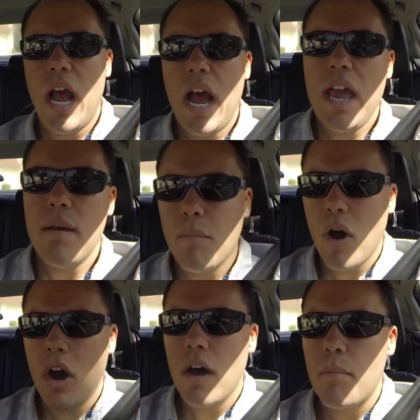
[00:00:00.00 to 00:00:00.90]
I am
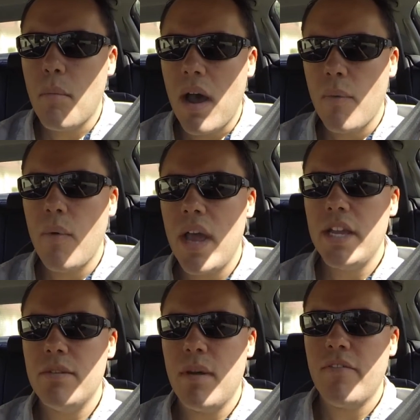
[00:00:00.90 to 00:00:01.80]
on my way
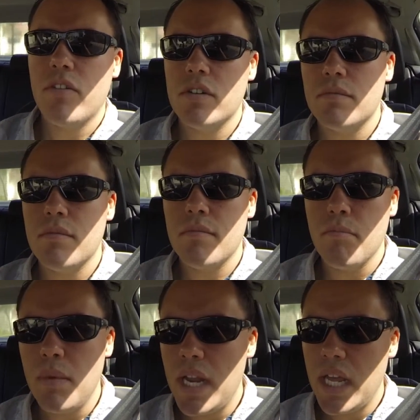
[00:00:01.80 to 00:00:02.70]
to my first
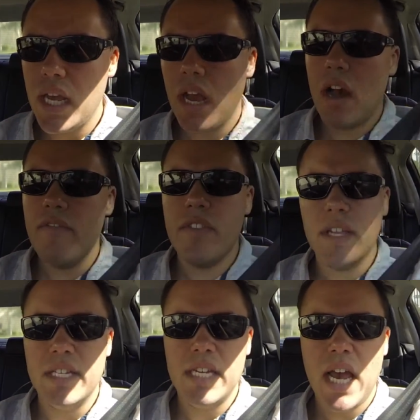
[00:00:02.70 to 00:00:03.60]
meeting of
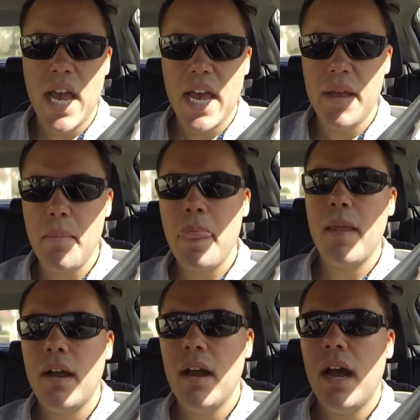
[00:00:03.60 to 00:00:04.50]
the day.
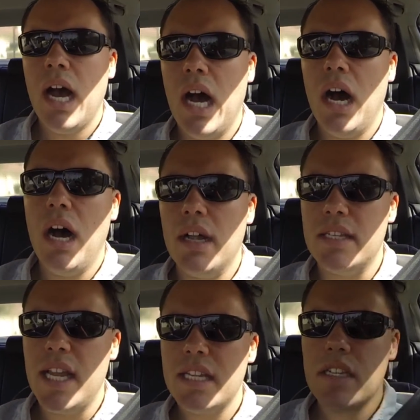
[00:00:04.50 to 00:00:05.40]

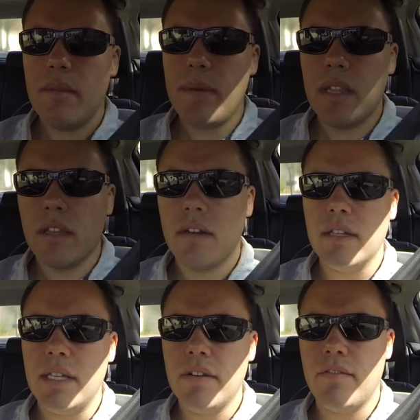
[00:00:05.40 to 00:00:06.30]
Today's going to be a little
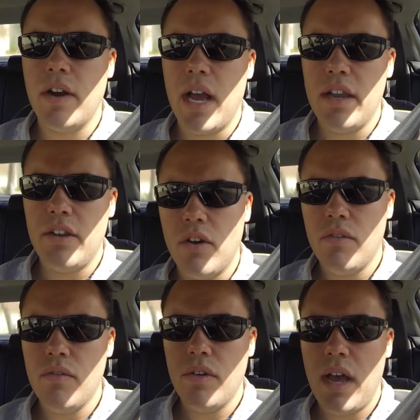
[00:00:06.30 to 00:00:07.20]
different. I
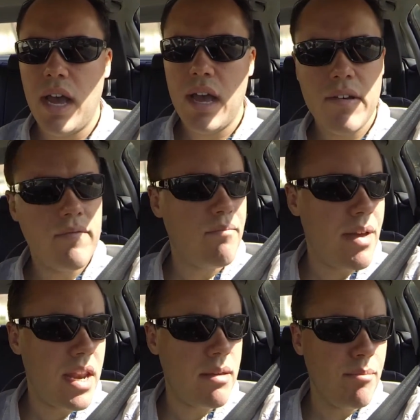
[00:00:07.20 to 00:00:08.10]
don't have
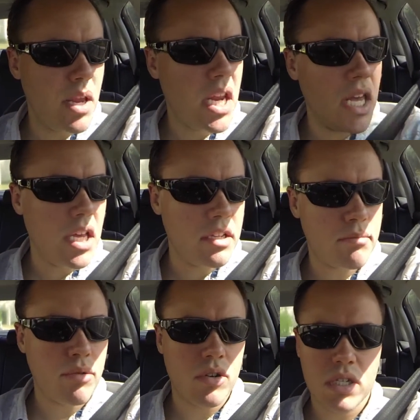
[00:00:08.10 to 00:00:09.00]
many meetings
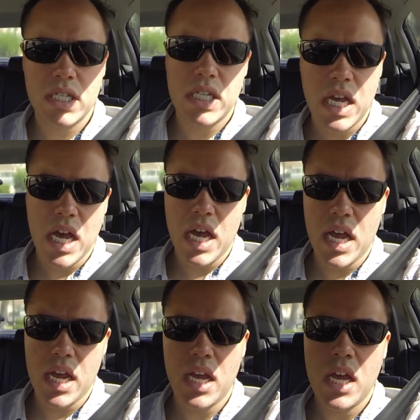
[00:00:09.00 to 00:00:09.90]
per
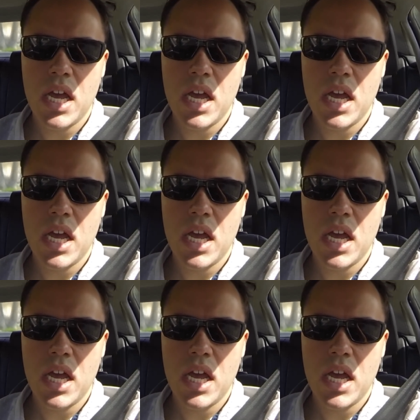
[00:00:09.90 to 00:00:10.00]
se.